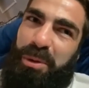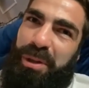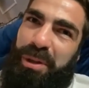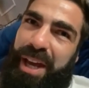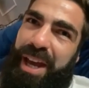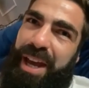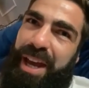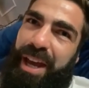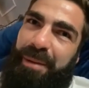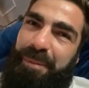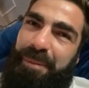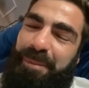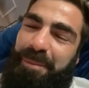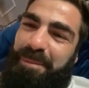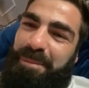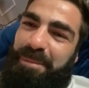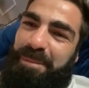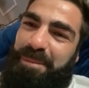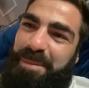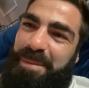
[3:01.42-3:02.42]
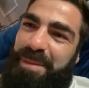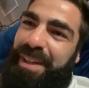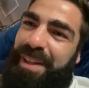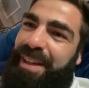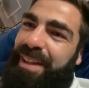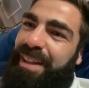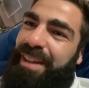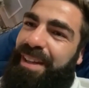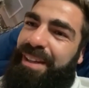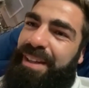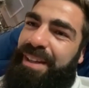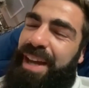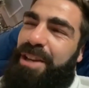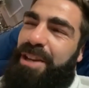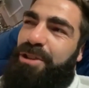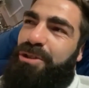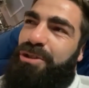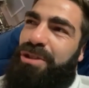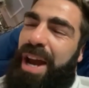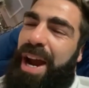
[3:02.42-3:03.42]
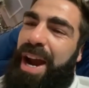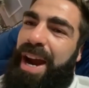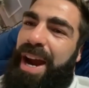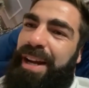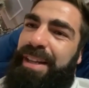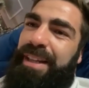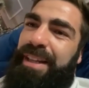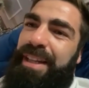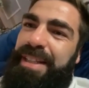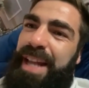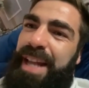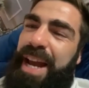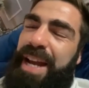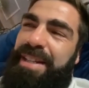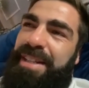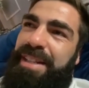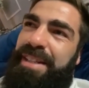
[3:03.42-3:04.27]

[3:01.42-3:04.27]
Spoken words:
yeah, it's just hard these days.